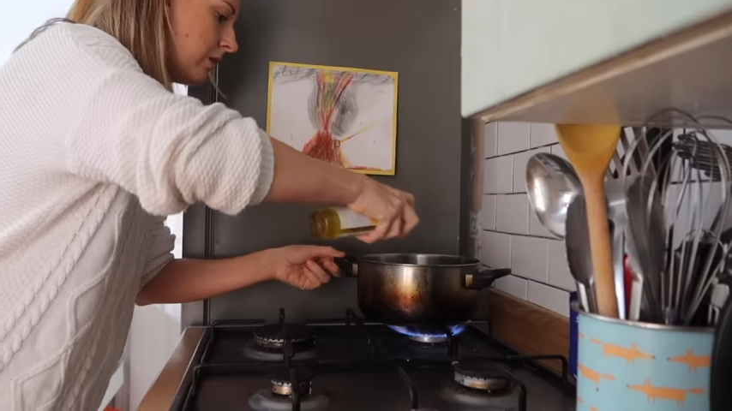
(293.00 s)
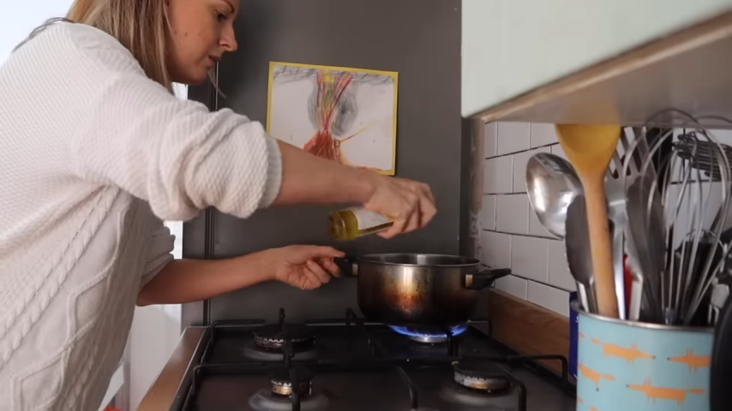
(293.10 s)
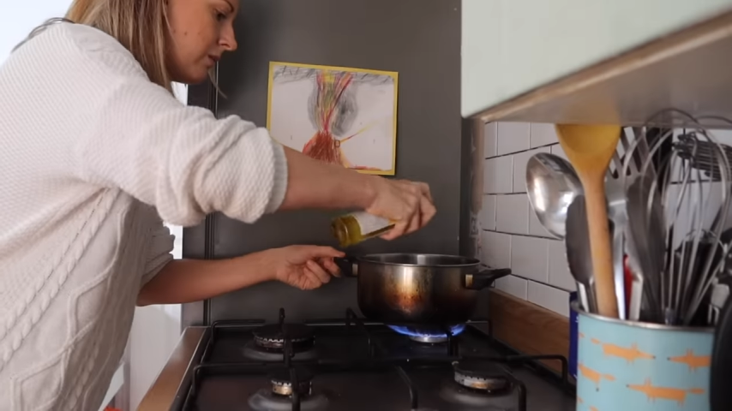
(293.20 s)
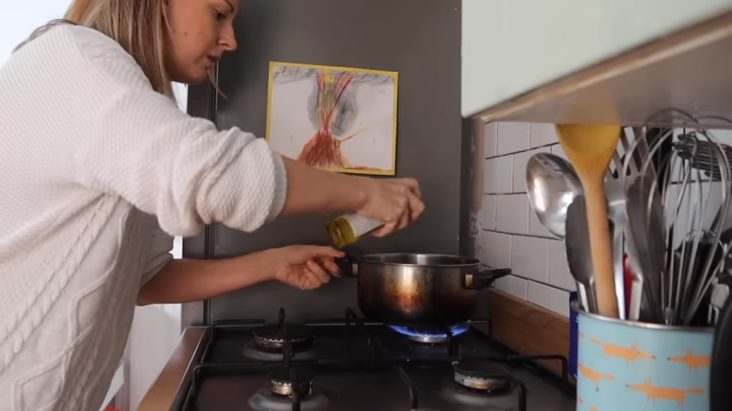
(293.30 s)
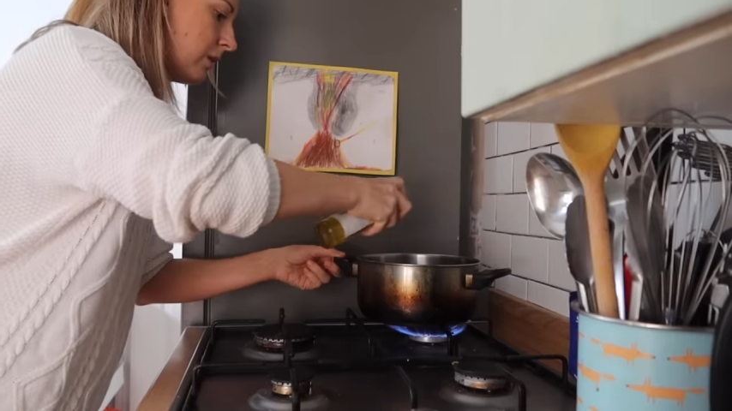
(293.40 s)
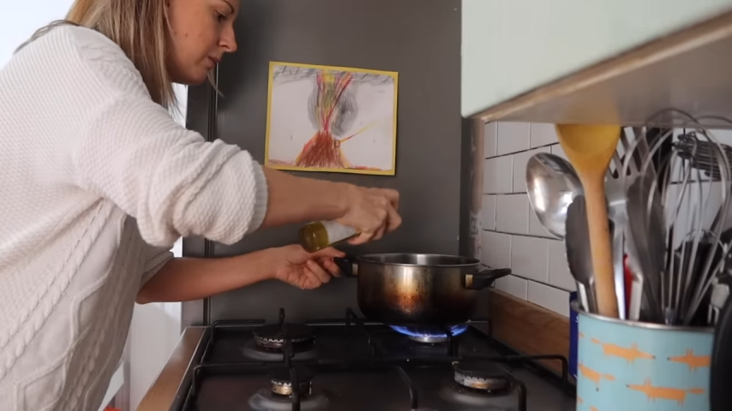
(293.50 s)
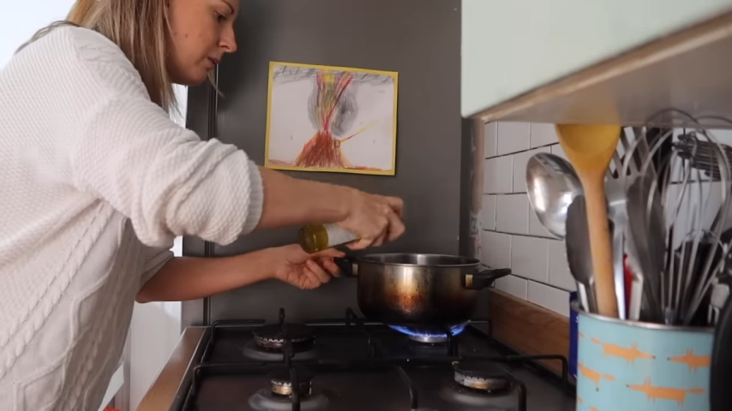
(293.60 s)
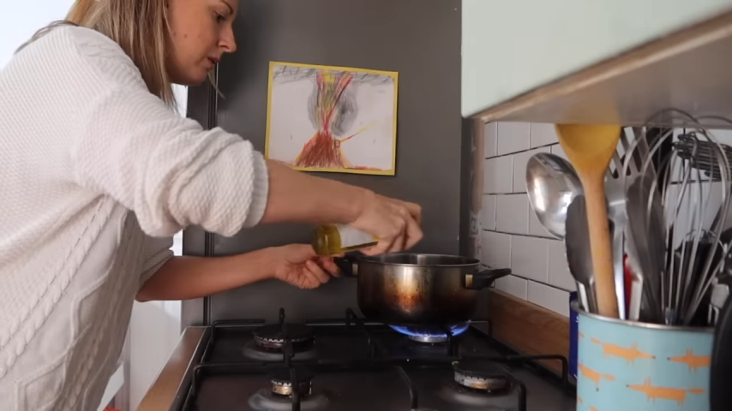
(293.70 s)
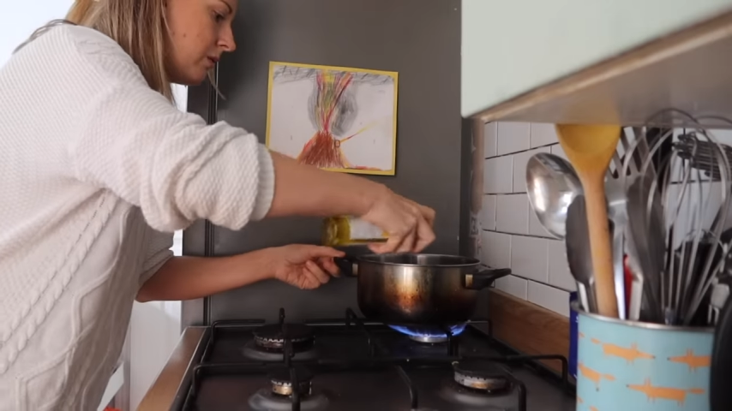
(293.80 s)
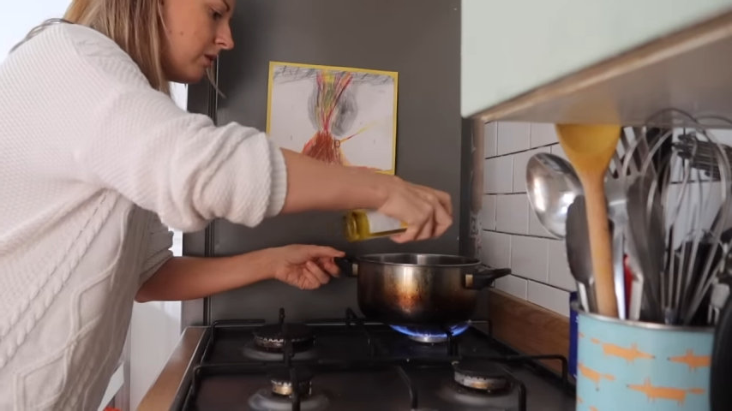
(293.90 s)

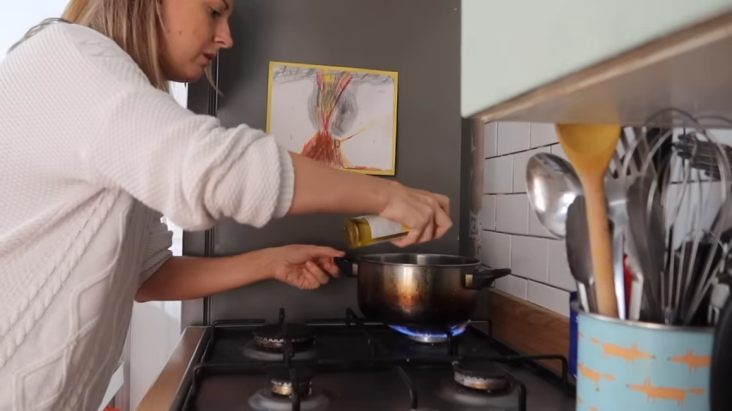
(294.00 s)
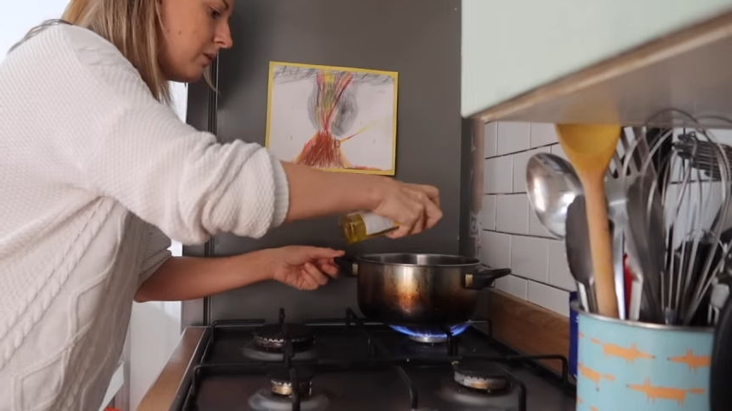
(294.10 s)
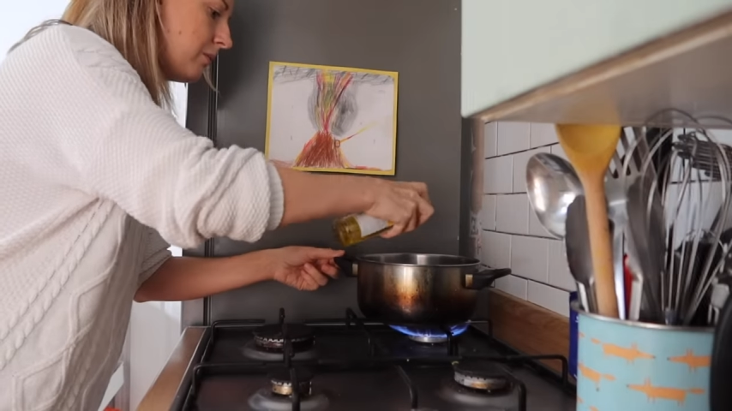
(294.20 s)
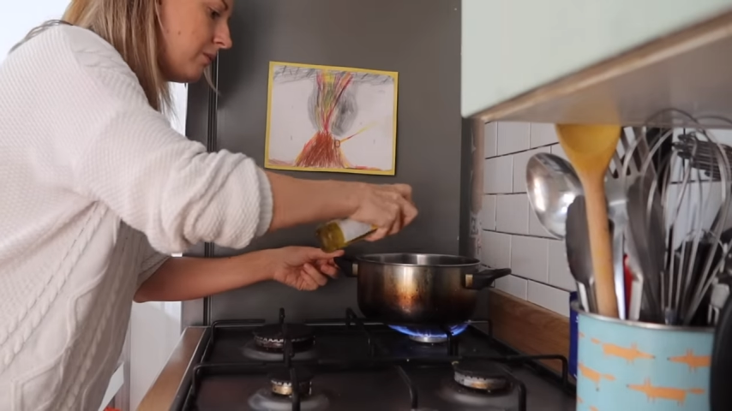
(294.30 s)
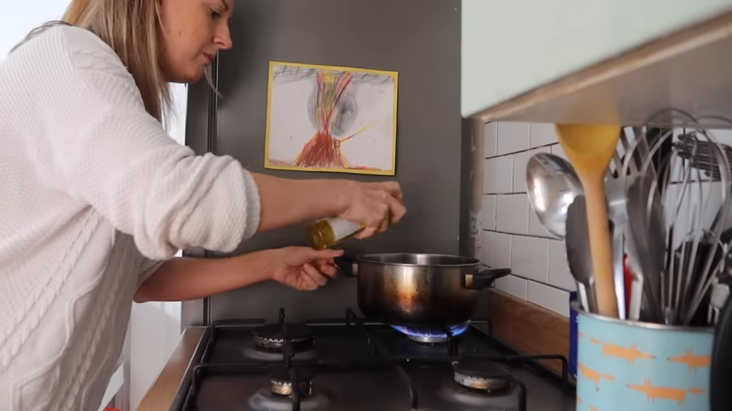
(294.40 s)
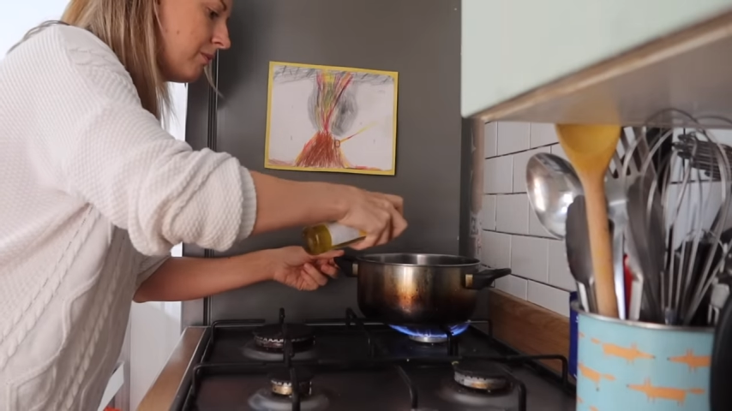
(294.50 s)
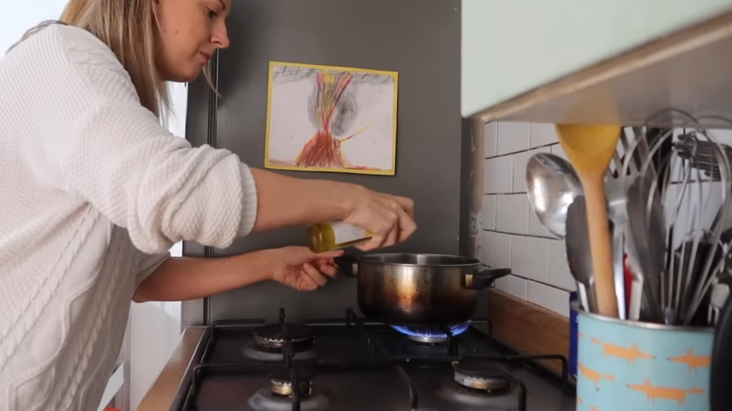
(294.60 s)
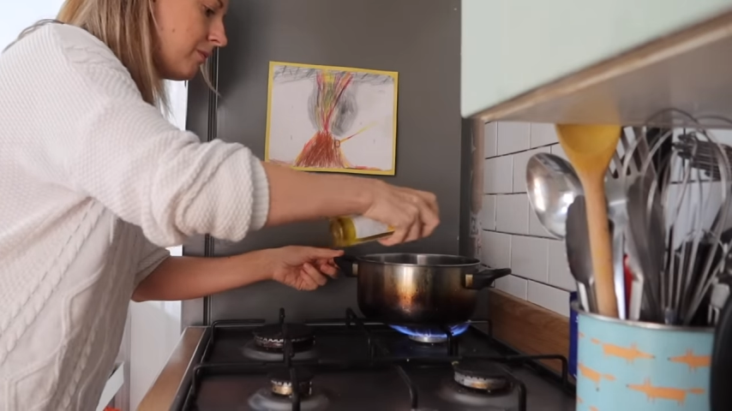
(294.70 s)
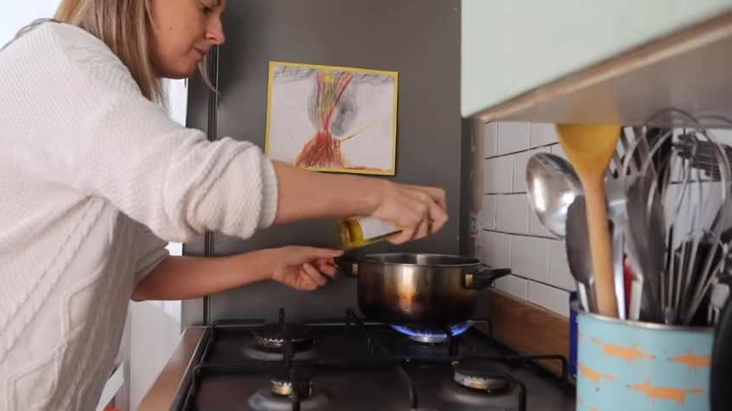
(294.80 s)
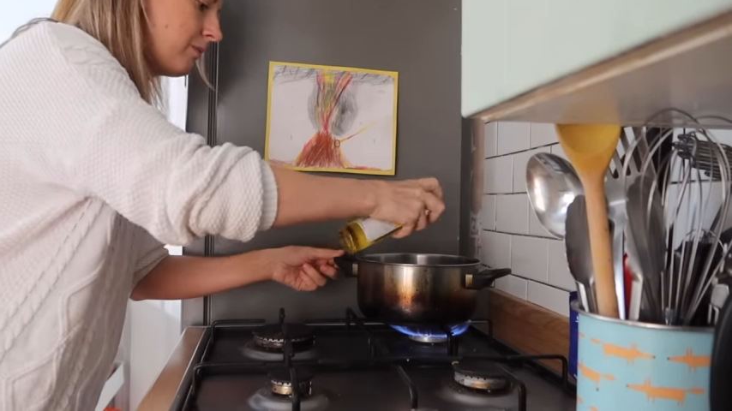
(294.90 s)

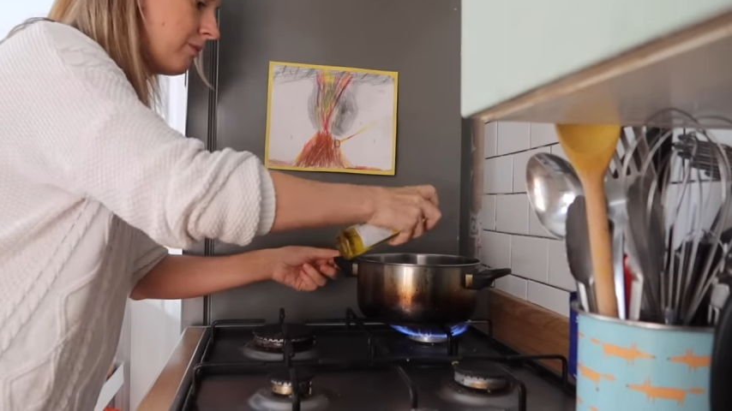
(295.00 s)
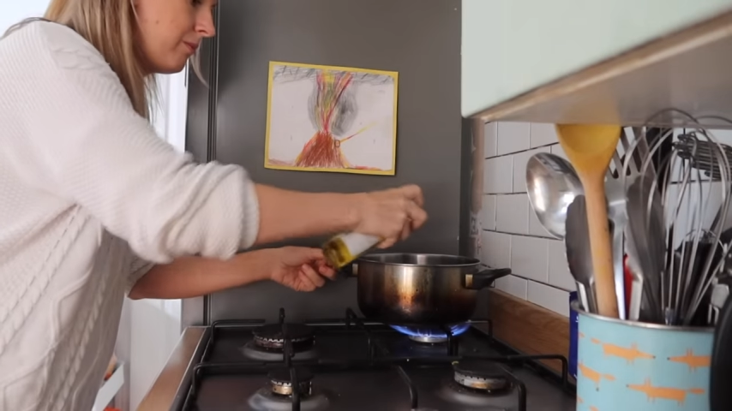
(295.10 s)
[no speech]